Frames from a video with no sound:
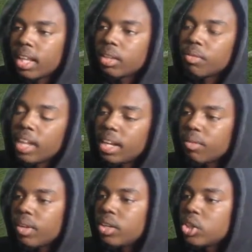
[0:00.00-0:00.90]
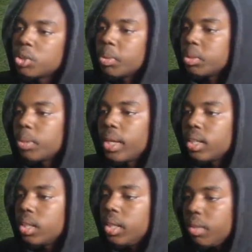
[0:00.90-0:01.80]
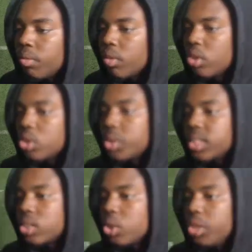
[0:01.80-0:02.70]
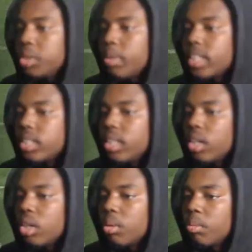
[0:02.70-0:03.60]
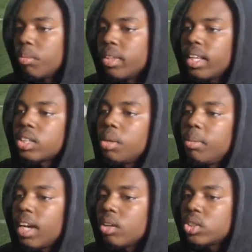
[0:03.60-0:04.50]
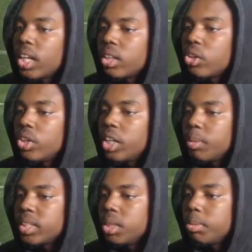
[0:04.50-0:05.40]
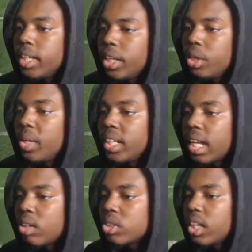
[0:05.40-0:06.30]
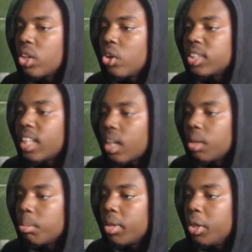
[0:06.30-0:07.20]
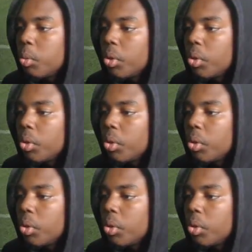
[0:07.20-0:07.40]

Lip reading: flat defender is playing underneath, so he's basically that's gonna be the outside third that's basically playing you, and the outside third is not gonna play you